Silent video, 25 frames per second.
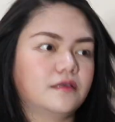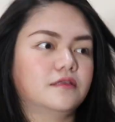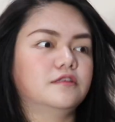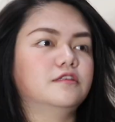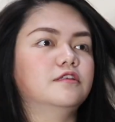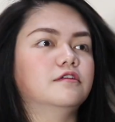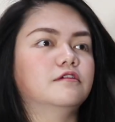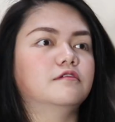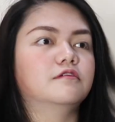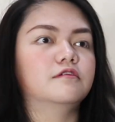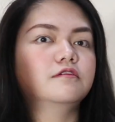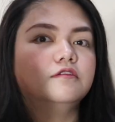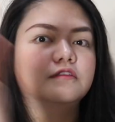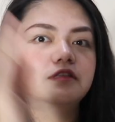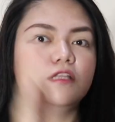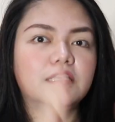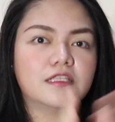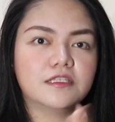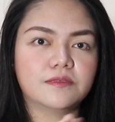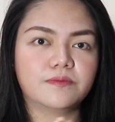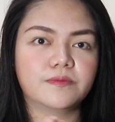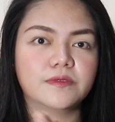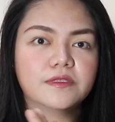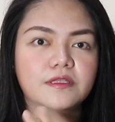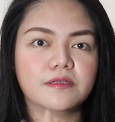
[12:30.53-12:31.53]
So
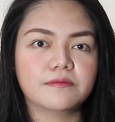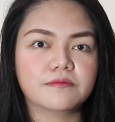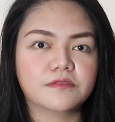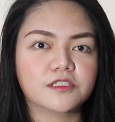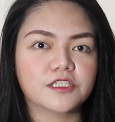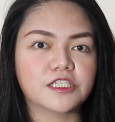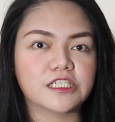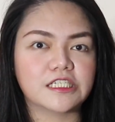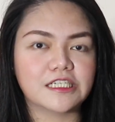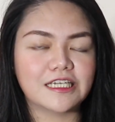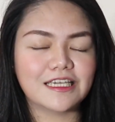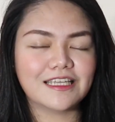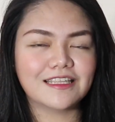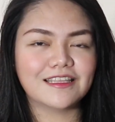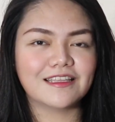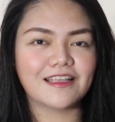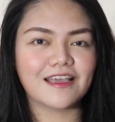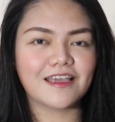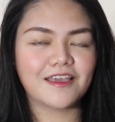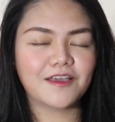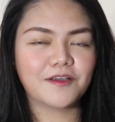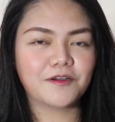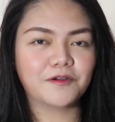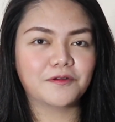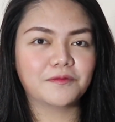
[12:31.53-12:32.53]
that's pretty much it.
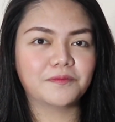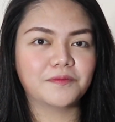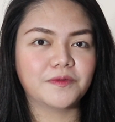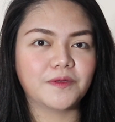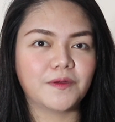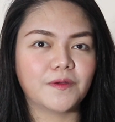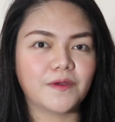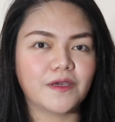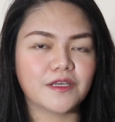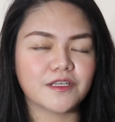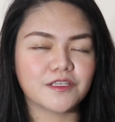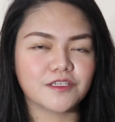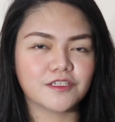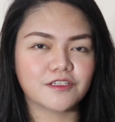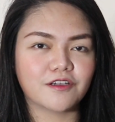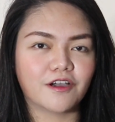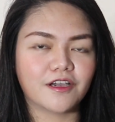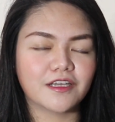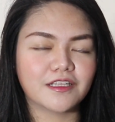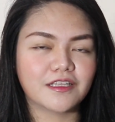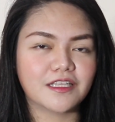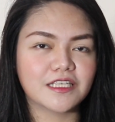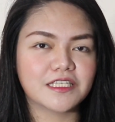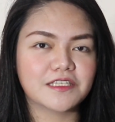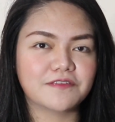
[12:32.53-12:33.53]
I hope you
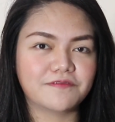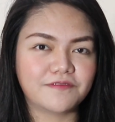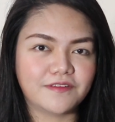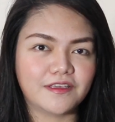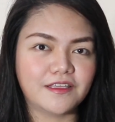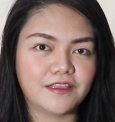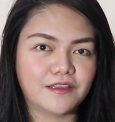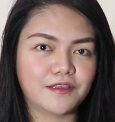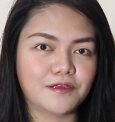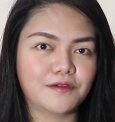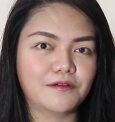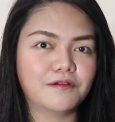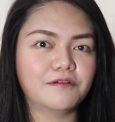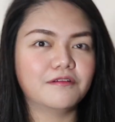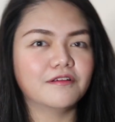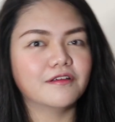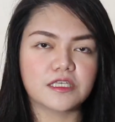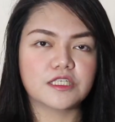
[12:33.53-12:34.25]
enjoyed this video.